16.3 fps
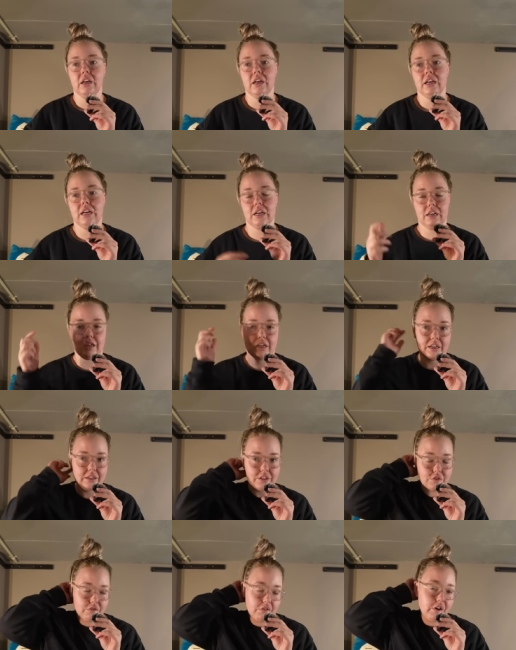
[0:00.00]
Uh,
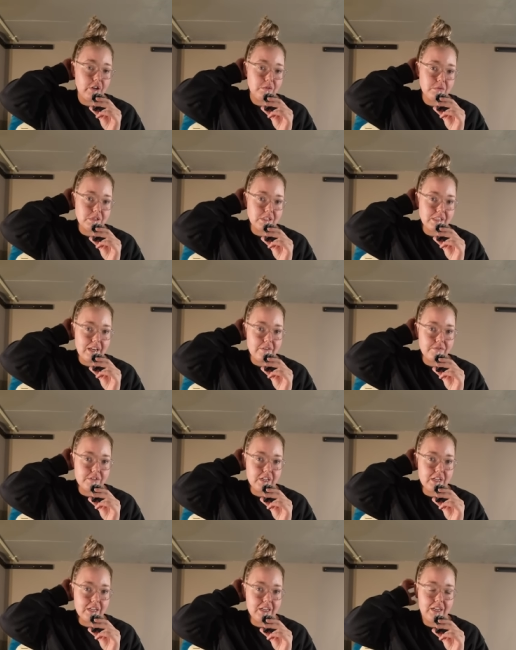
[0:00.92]
the drone was
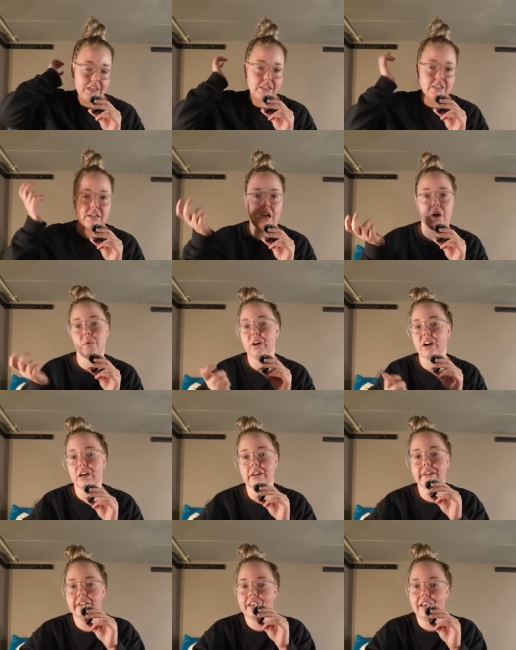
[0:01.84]
left in
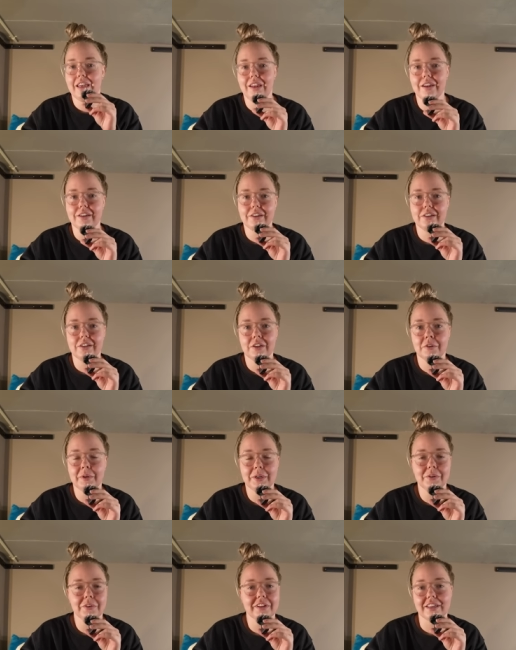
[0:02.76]
Taiwan and
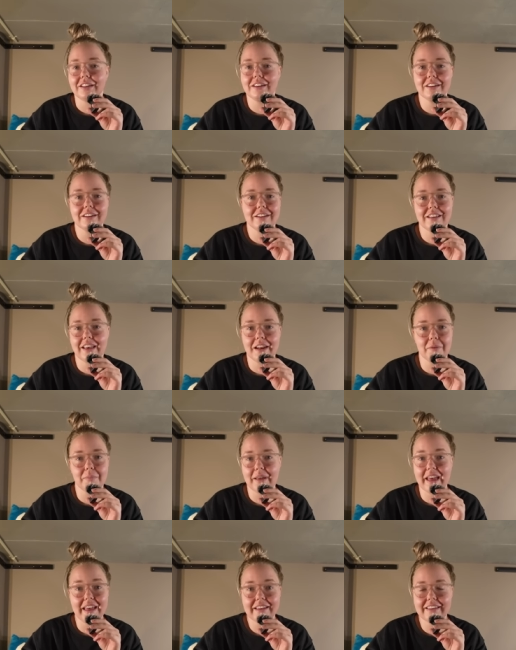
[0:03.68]
we couldn't get it
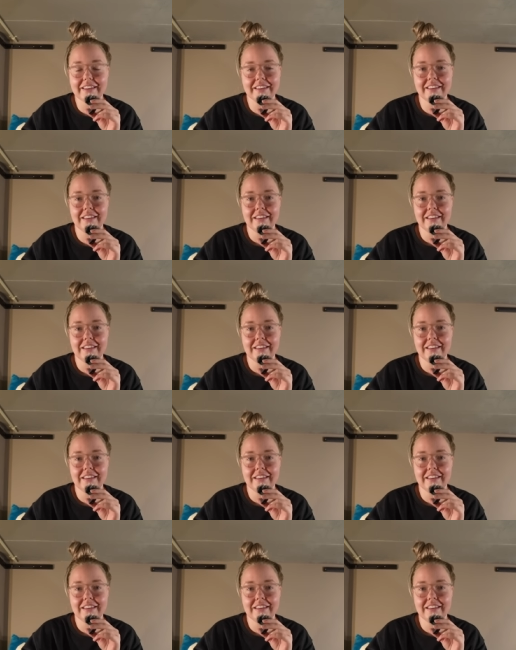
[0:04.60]
back.